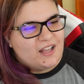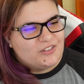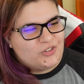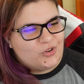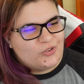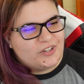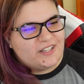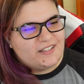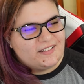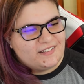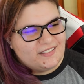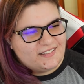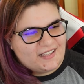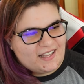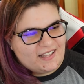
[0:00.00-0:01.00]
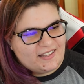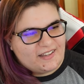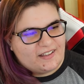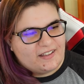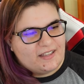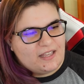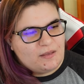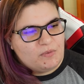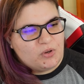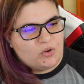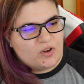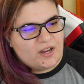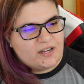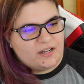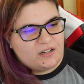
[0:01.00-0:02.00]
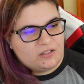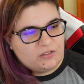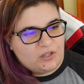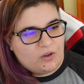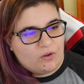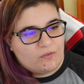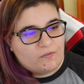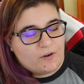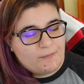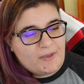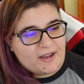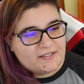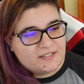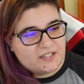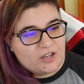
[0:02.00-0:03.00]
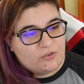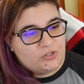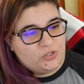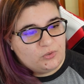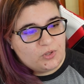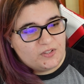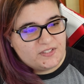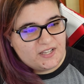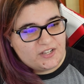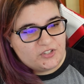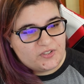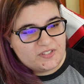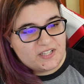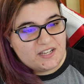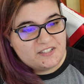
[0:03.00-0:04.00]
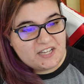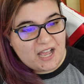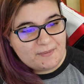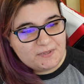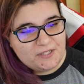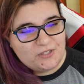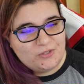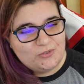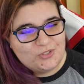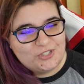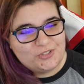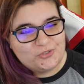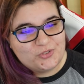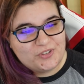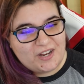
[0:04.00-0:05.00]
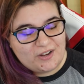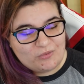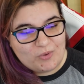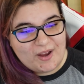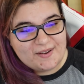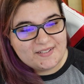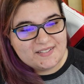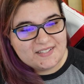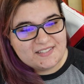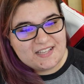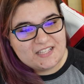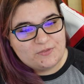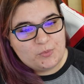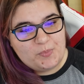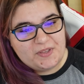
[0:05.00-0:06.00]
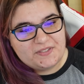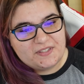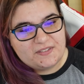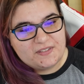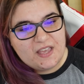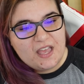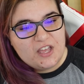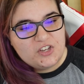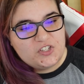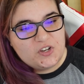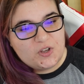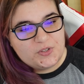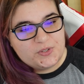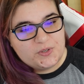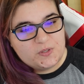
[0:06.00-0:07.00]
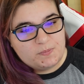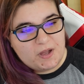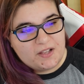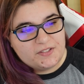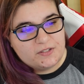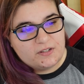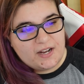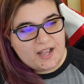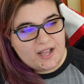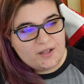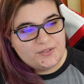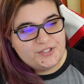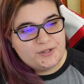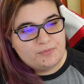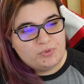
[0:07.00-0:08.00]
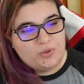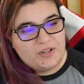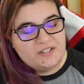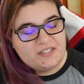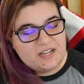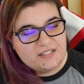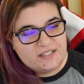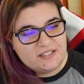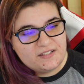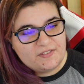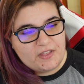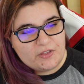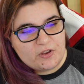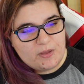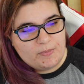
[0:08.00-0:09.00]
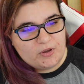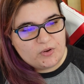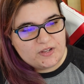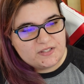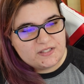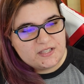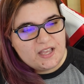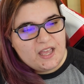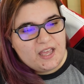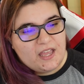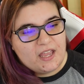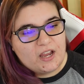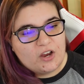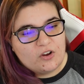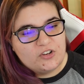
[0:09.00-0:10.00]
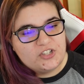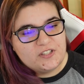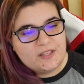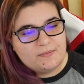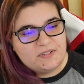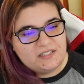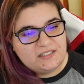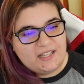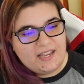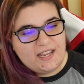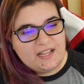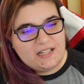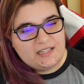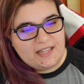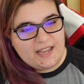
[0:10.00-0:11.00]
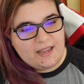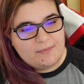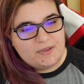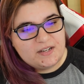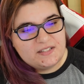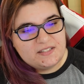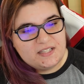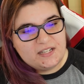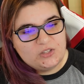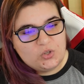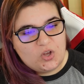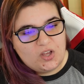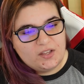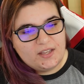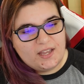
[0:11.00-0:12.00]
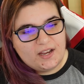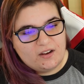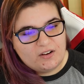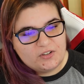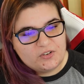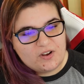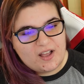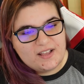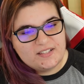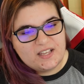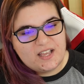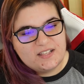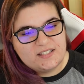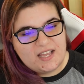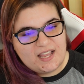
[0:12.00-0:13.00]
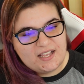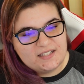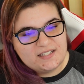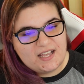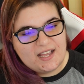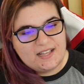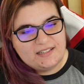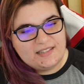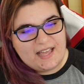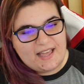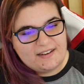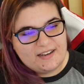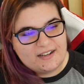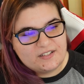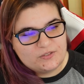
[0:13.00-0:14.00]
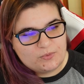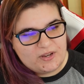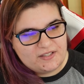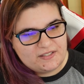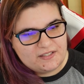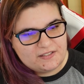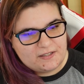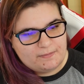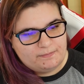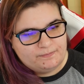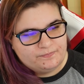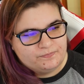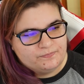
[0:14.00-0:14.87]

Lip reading: Dona Natalia immigrated alone from Mexico to Los Angeles, adopted 2 children, and ran a successful business. She also sponsored, housed, and employed dozens of other immigrants, encouraging them to lay claim in a city long characterized as anti-Latinx racism.